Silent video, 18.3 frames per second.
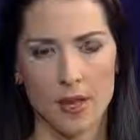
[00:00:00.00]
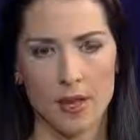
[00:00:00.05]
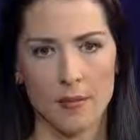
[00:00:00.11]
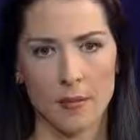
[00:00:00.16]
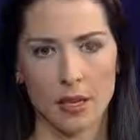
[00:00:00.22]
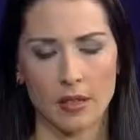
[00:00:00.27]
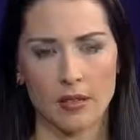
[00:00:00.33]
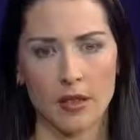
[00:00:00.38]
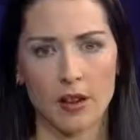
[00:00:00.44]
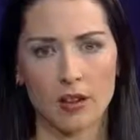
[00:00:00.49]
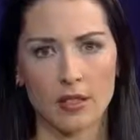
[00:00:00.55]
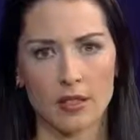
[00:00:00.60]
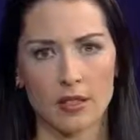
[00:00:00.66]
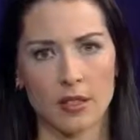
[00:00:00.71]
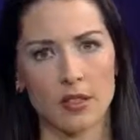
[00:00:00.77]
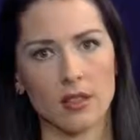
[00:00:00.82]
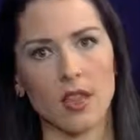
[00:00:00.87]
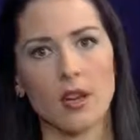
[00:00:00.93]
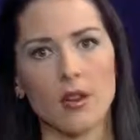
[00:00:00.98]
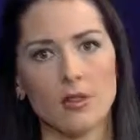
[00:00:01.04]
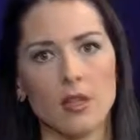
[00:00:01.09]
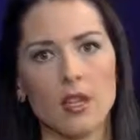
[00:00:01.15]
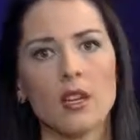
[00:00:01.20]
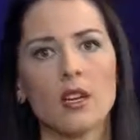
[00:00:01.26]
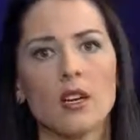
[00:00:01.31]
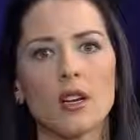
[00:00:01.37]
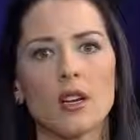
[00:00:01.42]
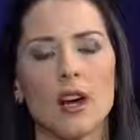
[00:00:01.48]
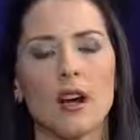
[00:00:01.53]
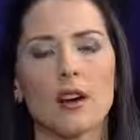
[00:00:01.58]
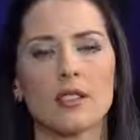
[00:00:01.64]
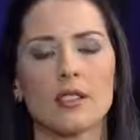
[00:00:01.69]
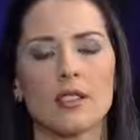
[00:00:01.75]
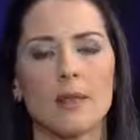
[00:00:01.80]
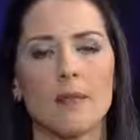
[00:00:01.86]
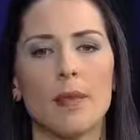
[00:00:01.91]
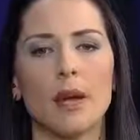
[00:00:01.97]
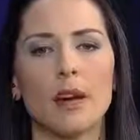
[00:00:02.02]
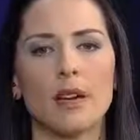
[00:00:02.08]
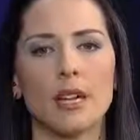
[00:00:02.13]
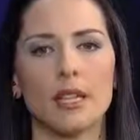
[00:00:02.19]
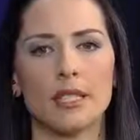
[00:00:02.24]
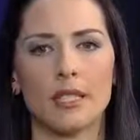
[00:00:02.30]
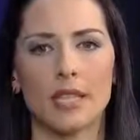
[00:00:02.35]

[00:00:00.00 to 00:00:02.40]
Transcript: McDonald's alone costs American